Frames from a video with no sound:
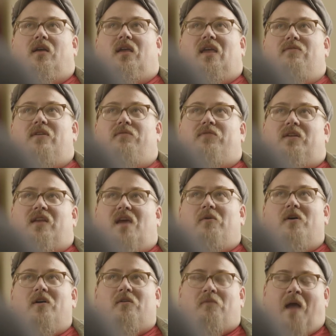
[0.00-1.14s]
even if the
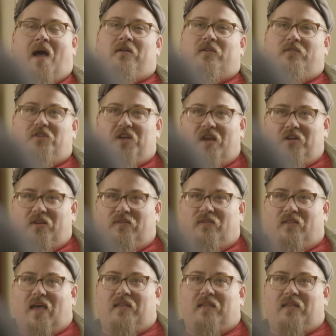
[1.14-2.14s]
neighborhood around us changes and